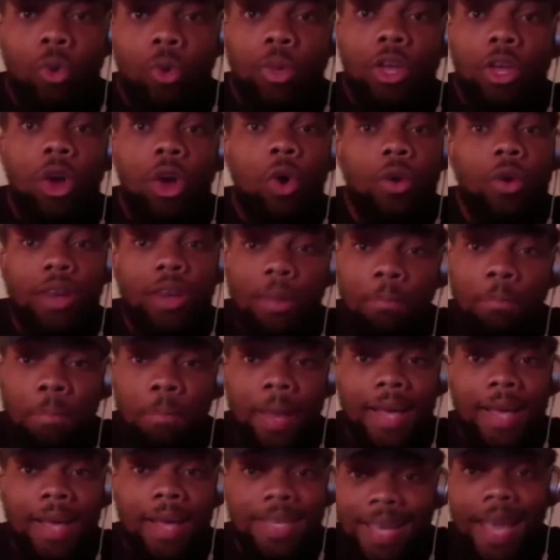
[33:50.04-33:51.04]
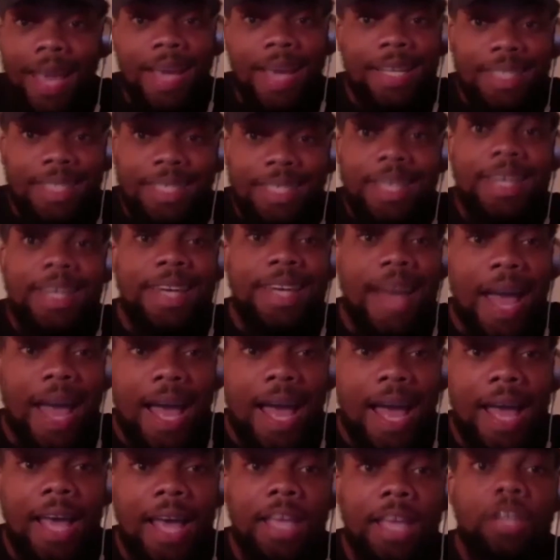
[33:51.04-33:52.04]
going the best 8 to
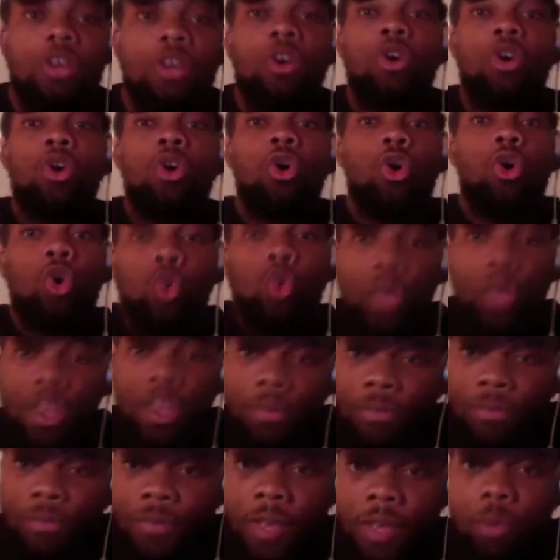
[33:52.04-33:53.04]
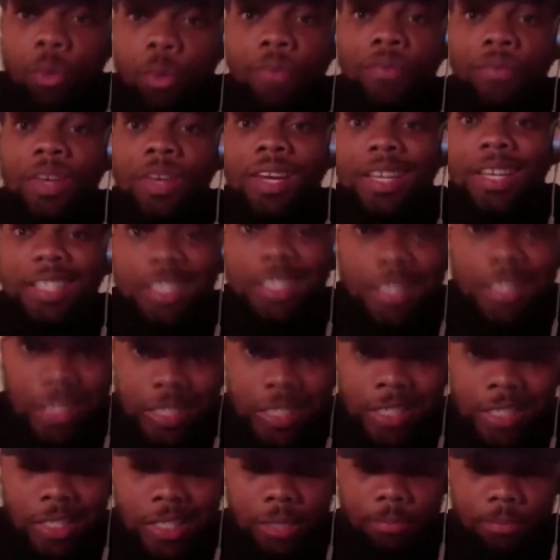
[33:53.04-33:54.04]
9 who can fit within the system.